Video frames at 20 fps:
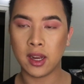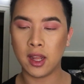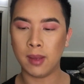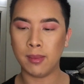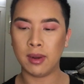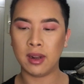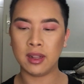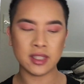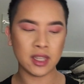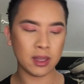I'm
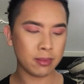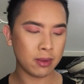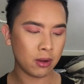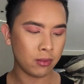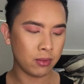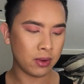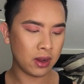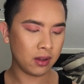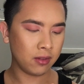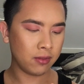gonna take my
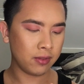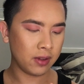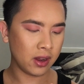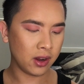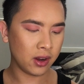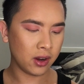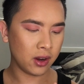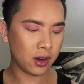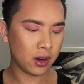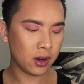ring
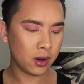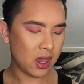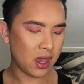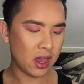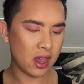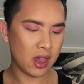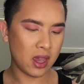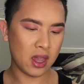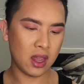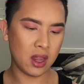finger
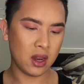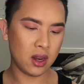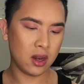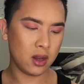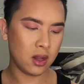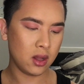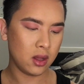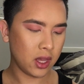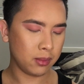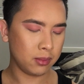and
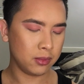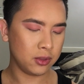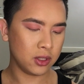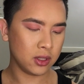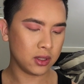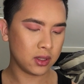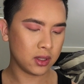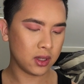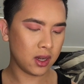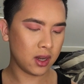I'm
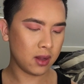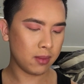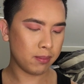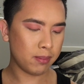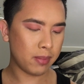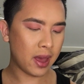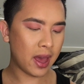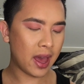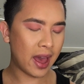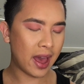just gonna
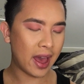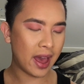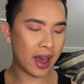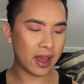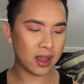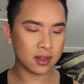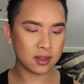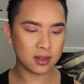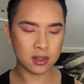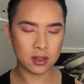
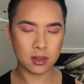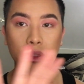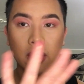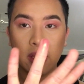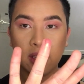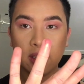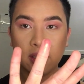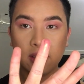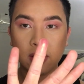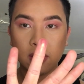pat
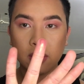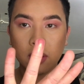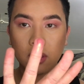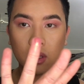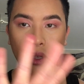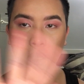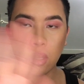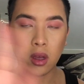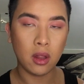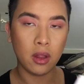this
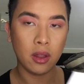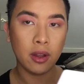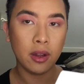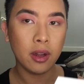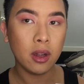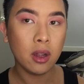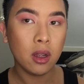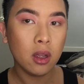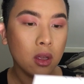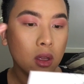
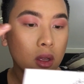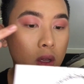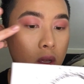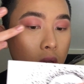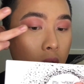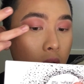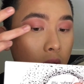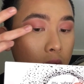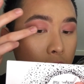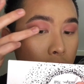color
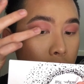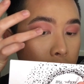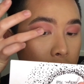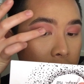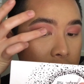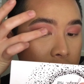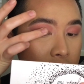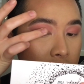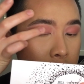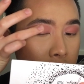on the
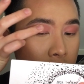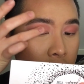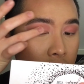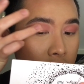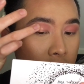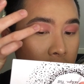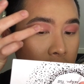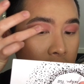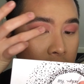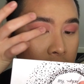rest of my
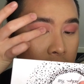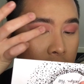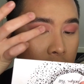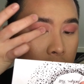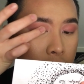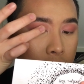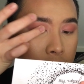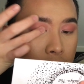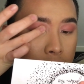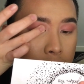lid
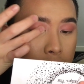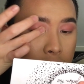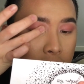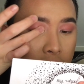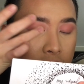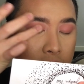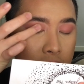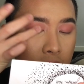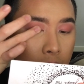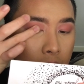
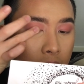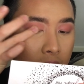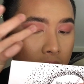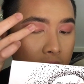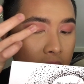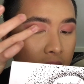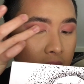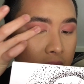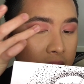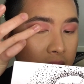because I want to
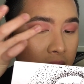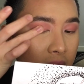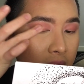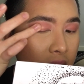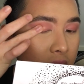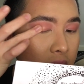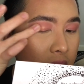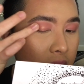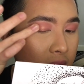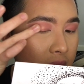get
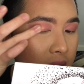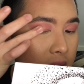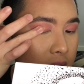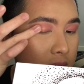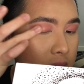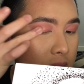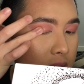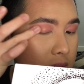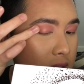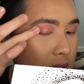that like
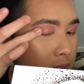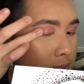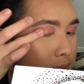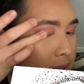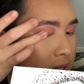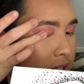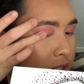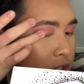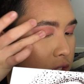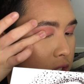
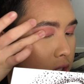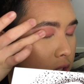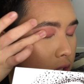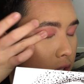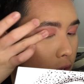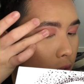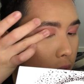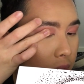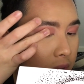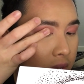dimension
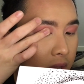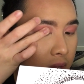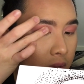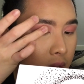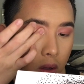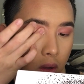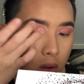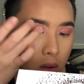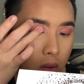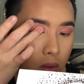going. Oh,